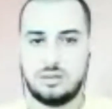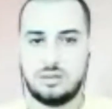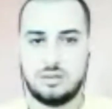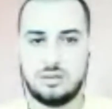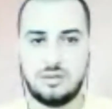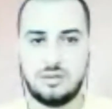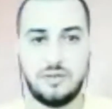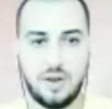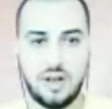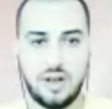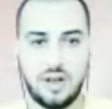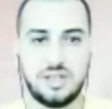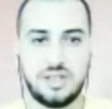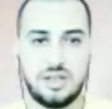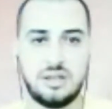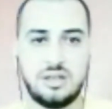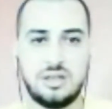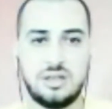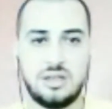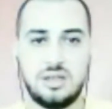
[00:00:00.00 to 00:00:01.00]
funding.
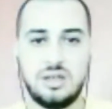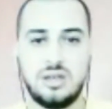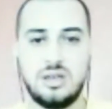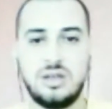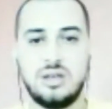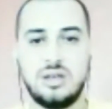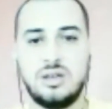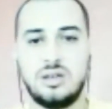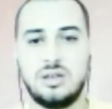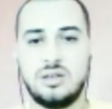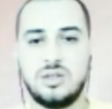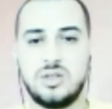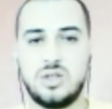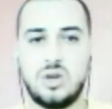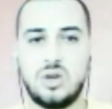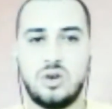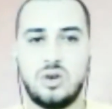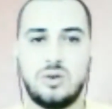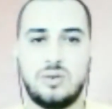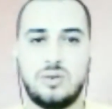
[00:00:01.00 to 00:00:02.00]

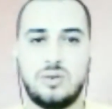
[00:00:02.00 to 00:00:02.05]
So